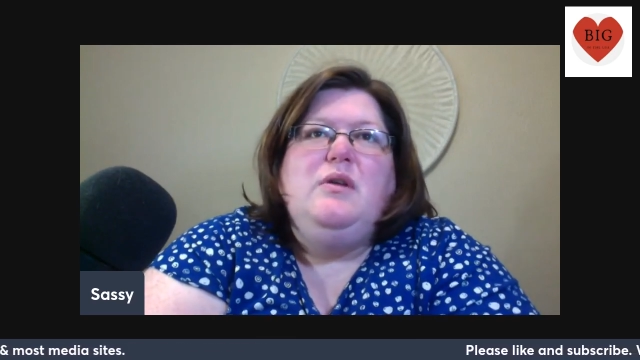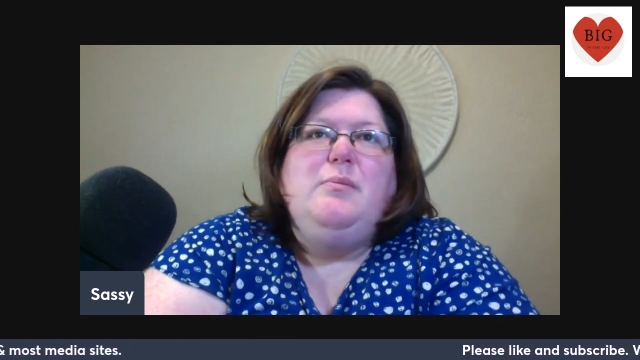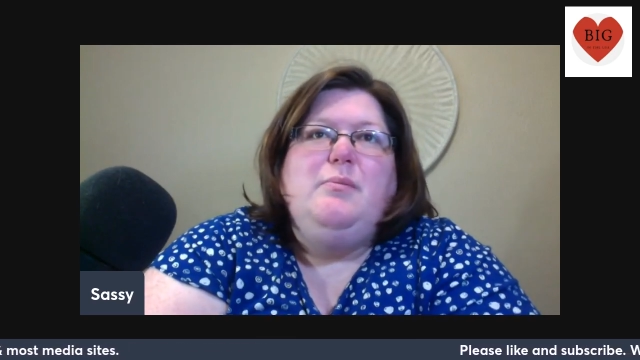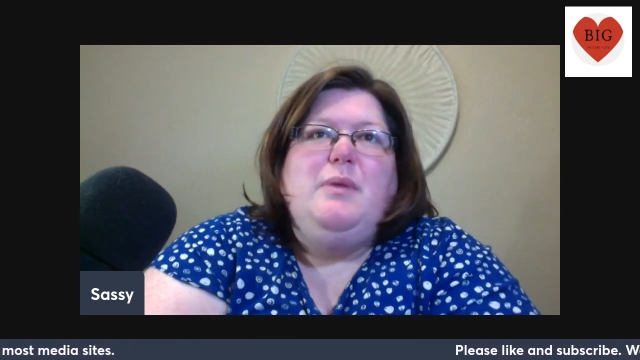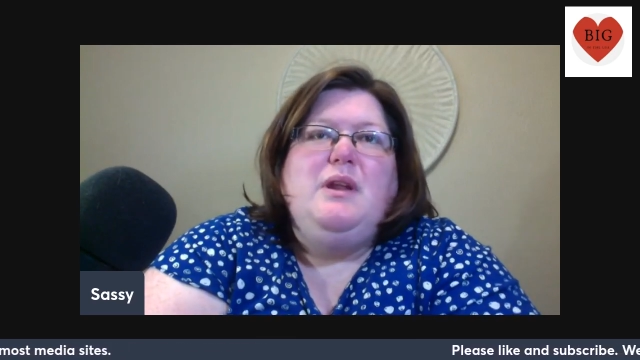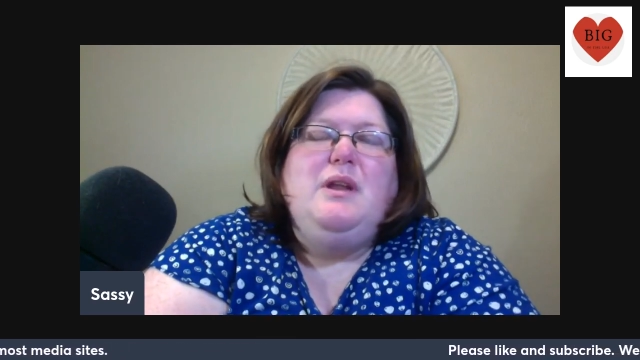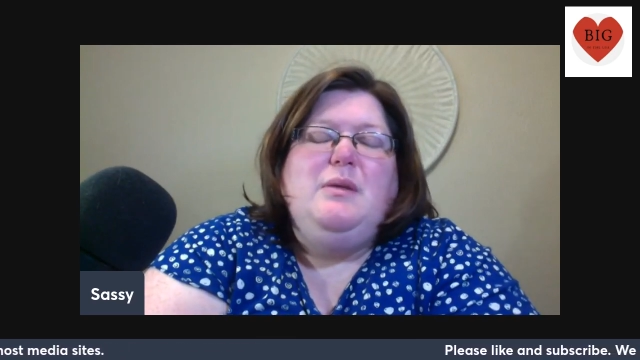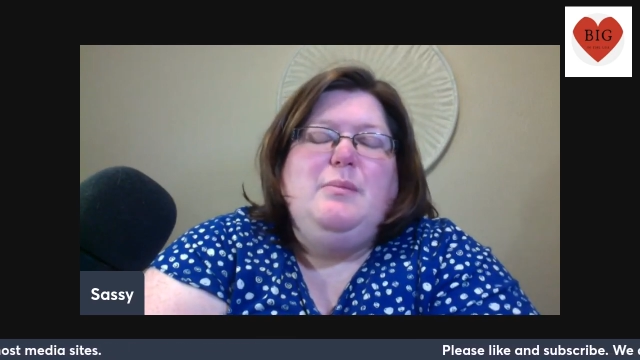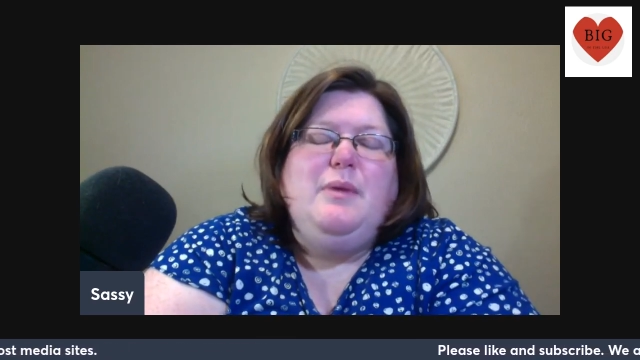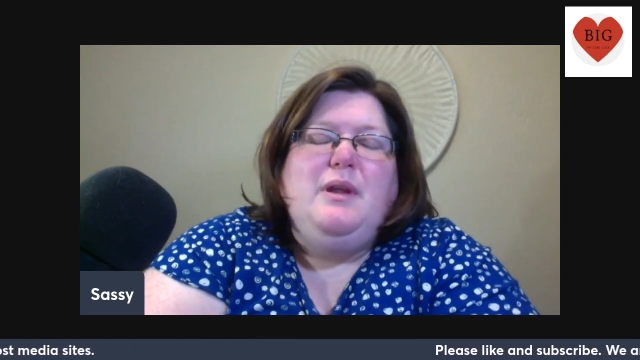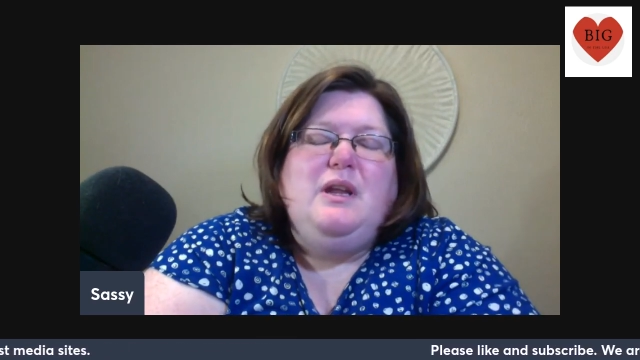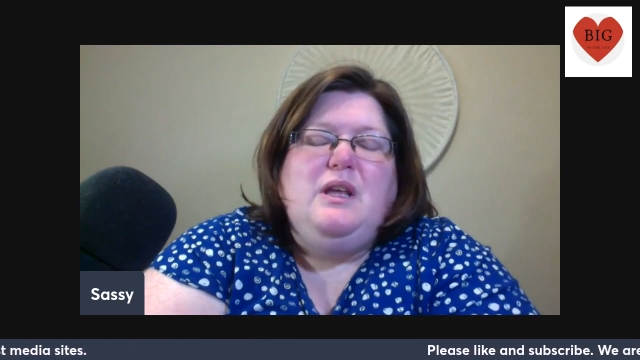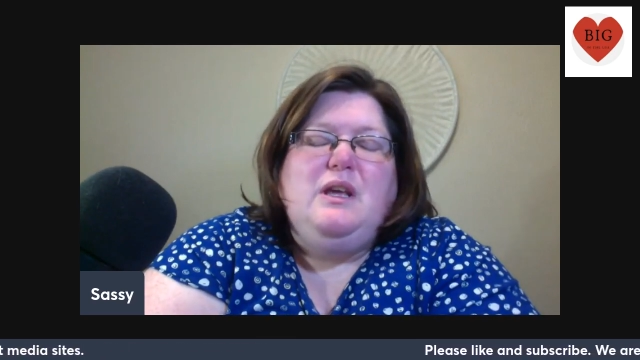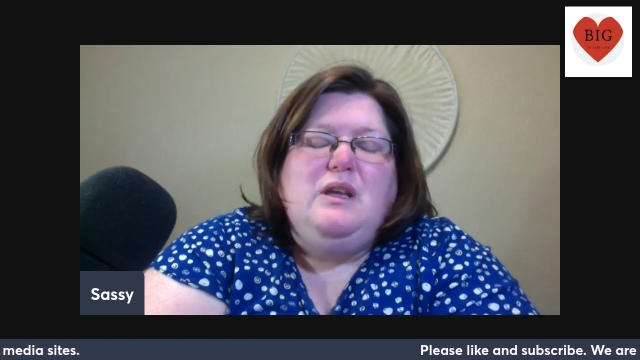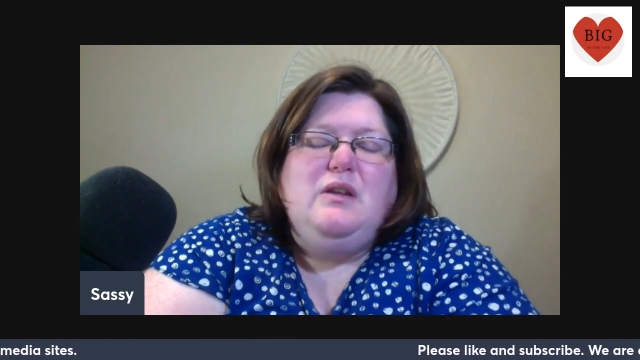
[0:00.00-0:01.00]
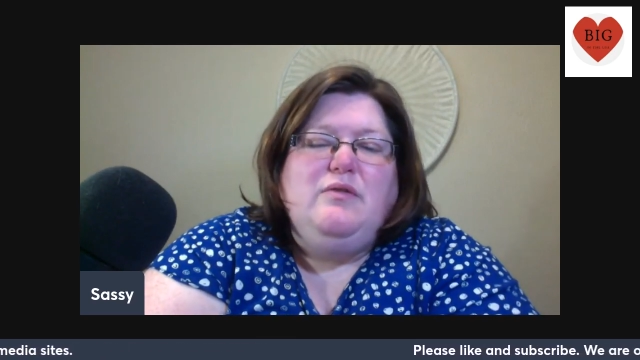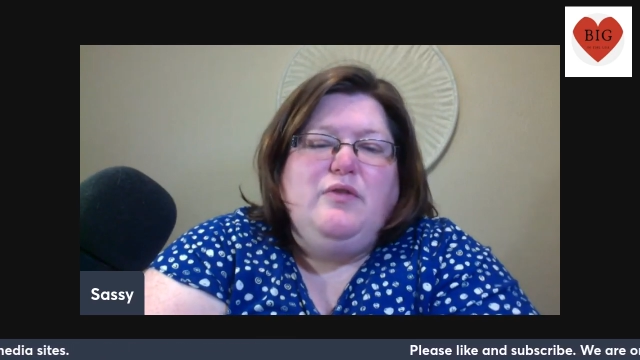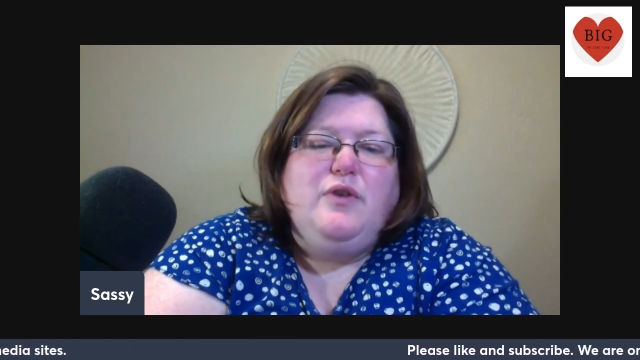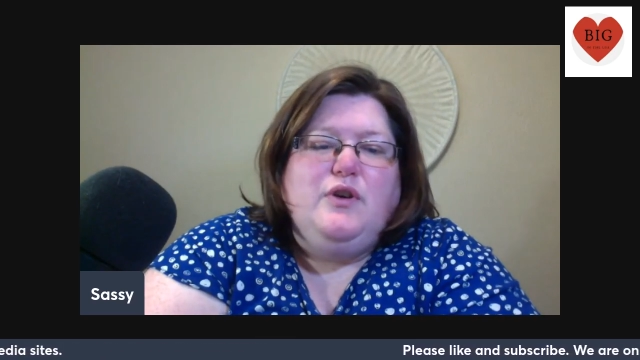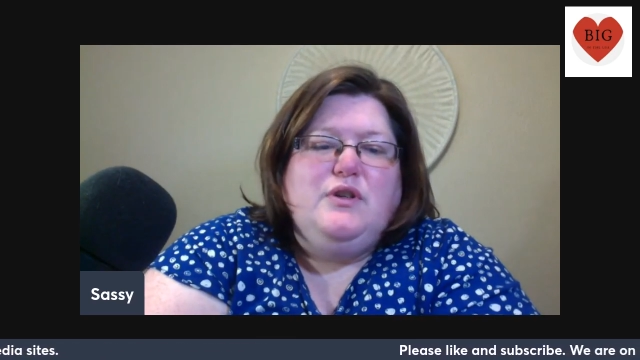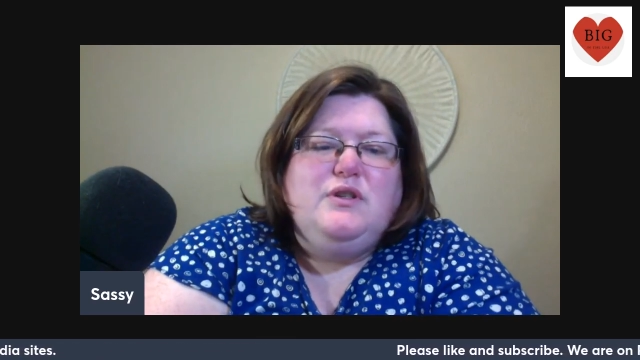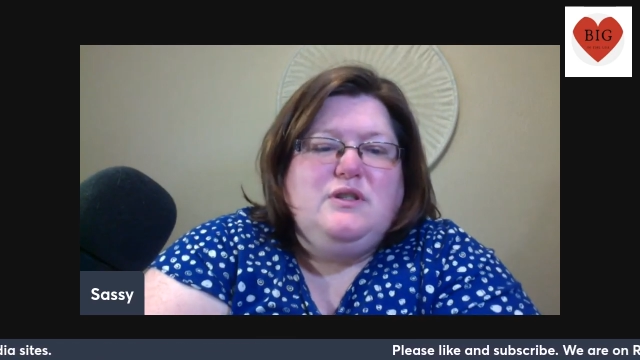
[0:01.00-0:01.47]
many, many
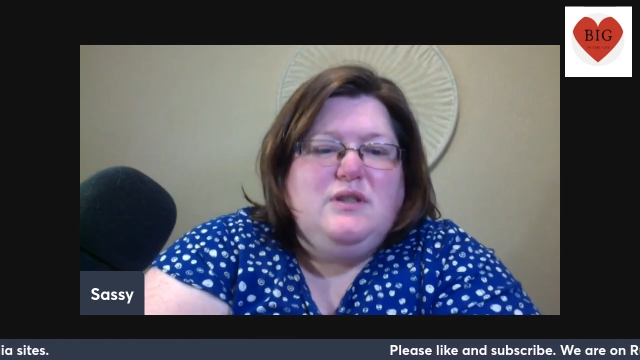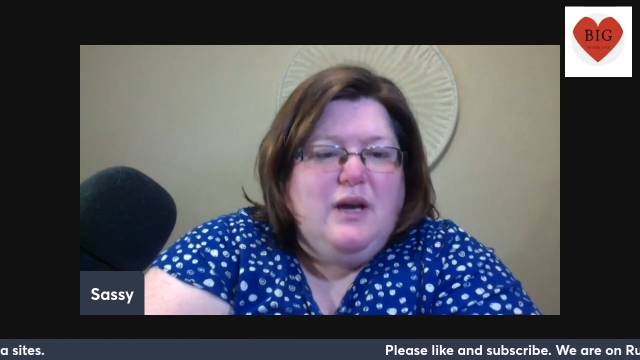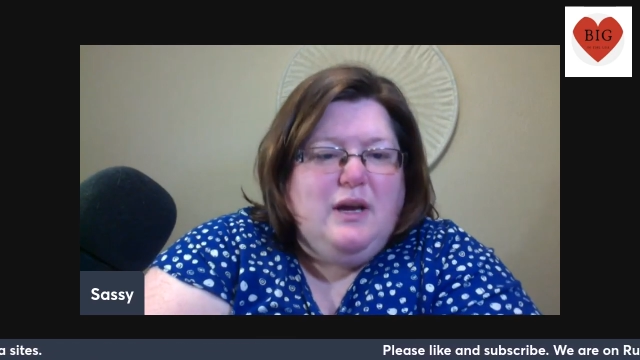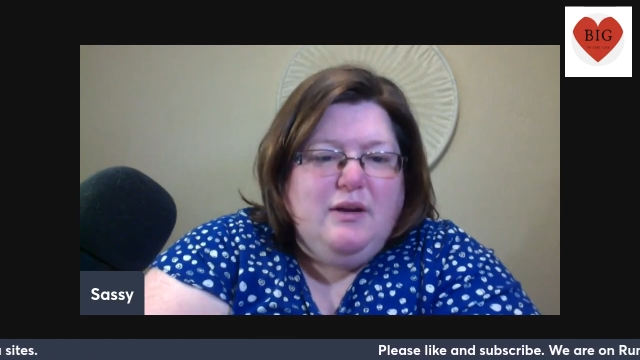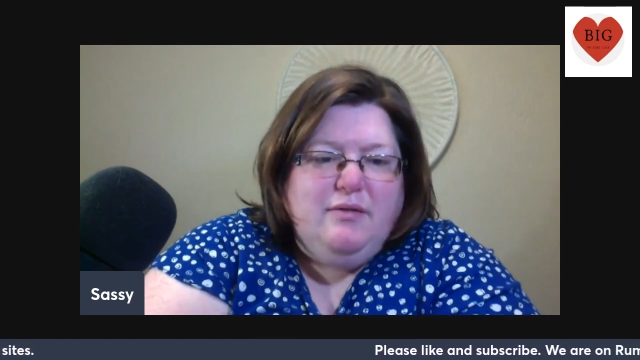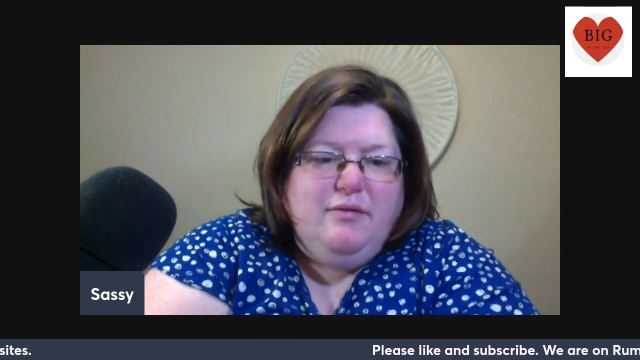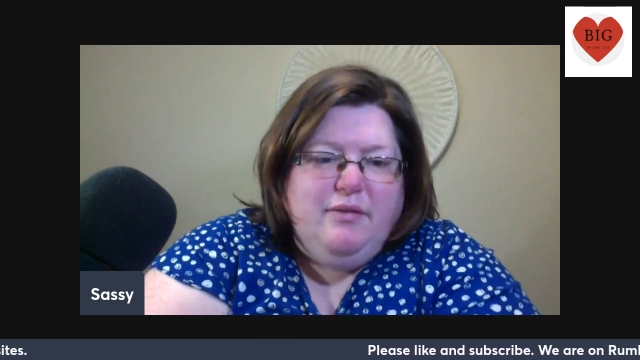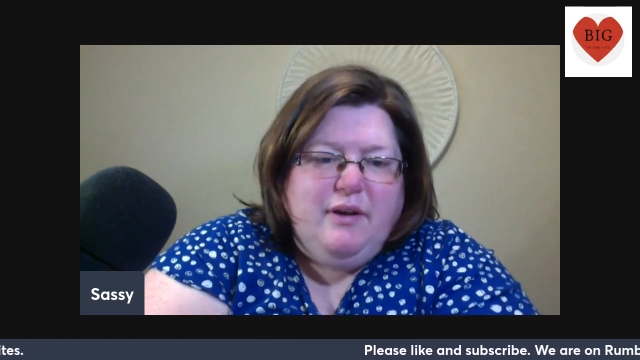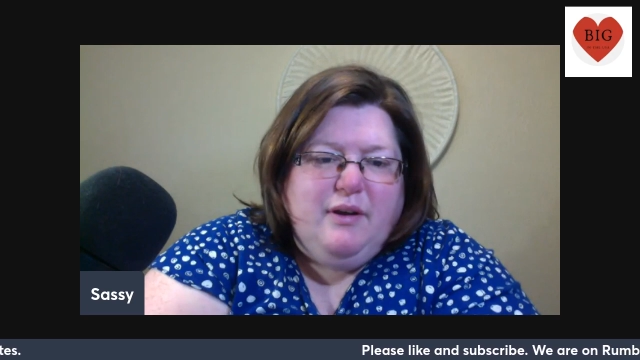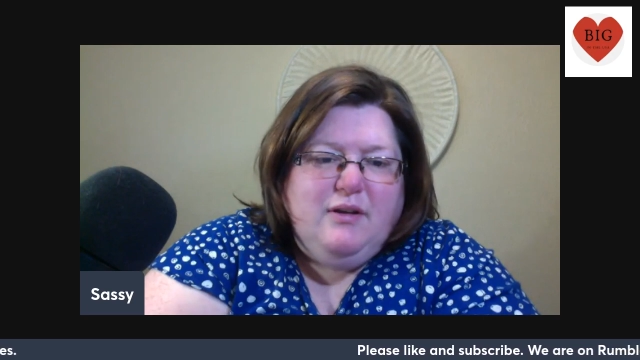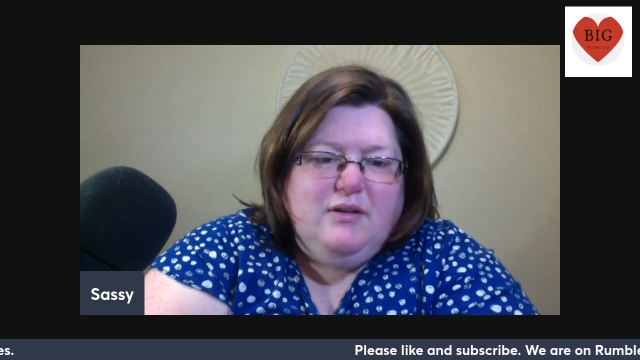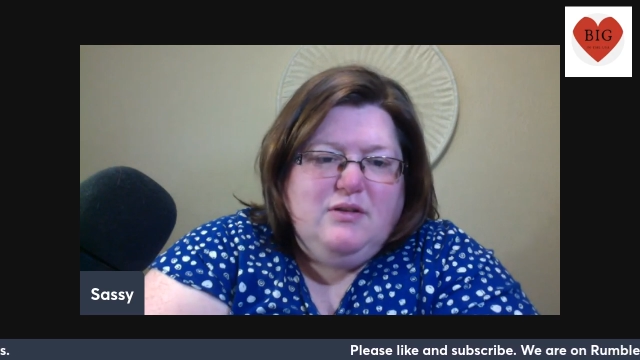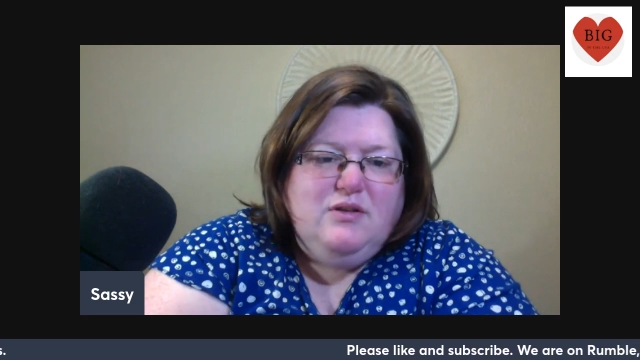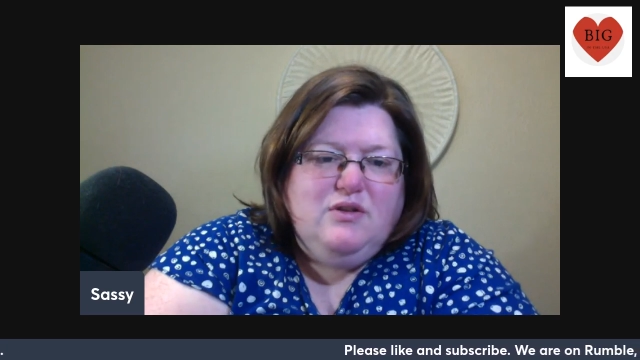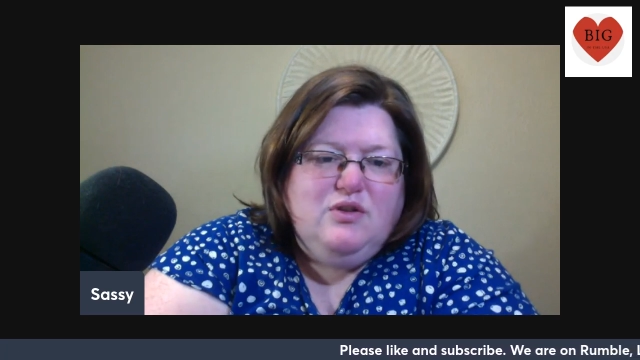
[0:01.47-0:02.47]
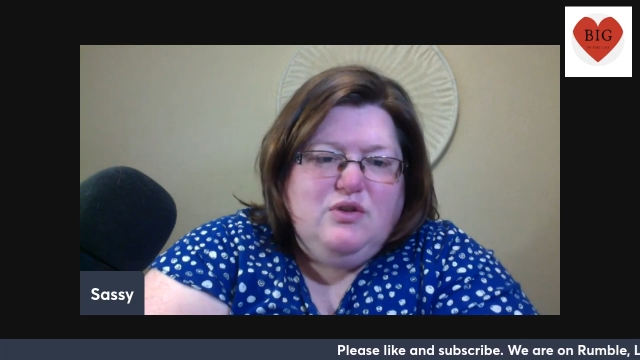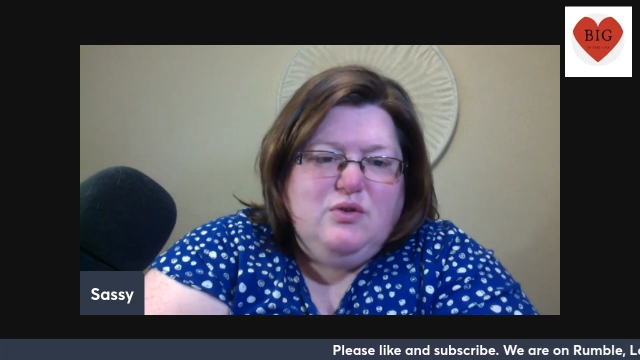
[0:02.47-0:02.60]
inverse side effects